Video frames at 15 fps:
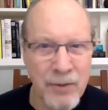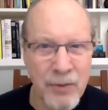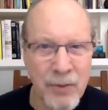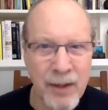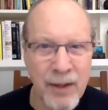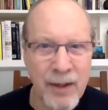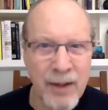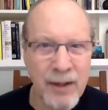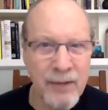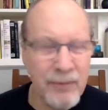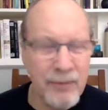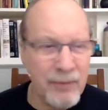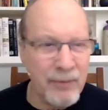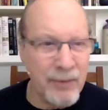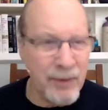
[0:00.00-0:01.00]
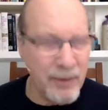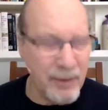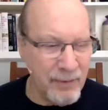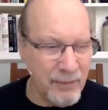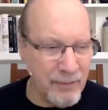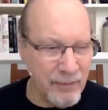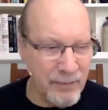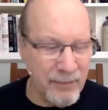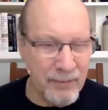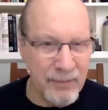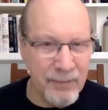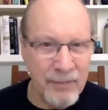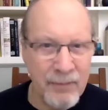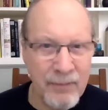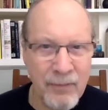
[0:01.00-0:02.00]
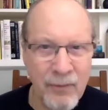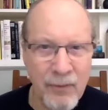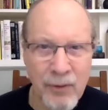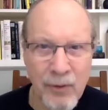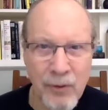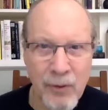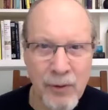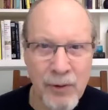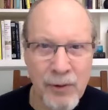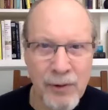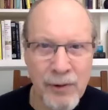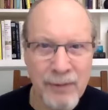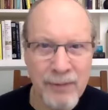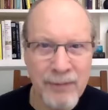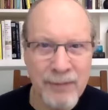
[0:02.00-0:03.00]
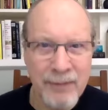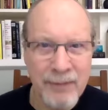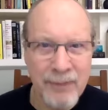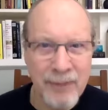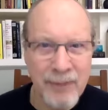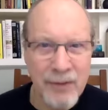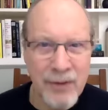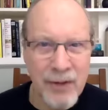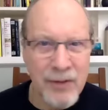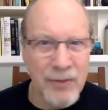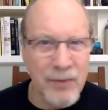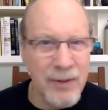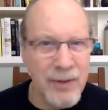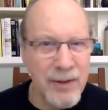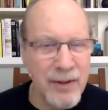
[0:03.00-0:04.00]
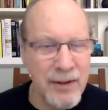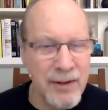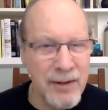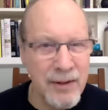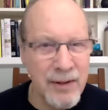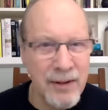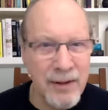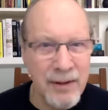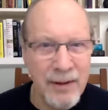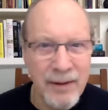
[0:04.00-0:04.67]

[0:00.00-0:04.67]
away from the floor. Just what's easy.